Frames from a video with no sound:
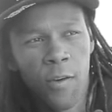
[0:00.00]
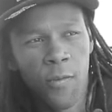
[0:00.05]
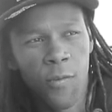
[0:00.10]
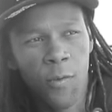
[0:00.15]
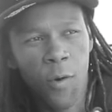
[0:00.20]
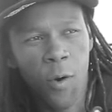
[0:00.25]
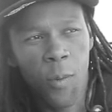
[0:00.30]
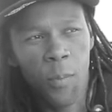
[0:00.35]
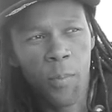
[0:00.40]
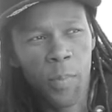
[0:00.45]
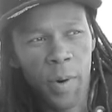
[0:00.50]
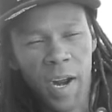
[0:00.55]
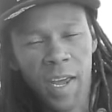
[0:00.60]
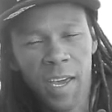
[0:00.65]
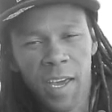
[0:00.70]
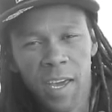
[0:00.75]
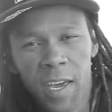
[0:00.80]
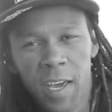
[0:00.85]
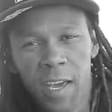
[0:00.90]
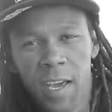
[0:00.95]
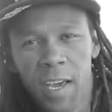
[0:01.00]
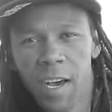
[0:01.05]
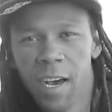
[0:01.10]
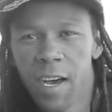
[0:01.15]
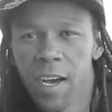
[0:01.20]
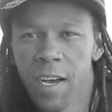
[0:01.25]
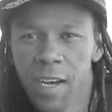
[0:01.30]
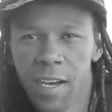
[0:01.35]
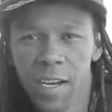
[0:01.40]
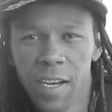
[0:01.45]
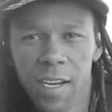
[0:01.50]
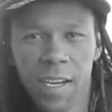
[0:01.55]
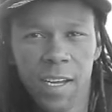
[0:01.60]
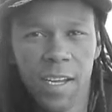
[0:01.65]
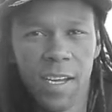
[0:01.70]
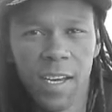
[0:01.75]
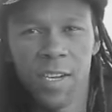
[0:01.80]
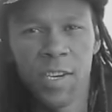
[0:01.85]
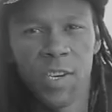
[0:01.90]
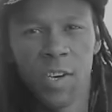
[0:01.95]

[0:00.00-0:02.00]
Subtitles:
for breaking in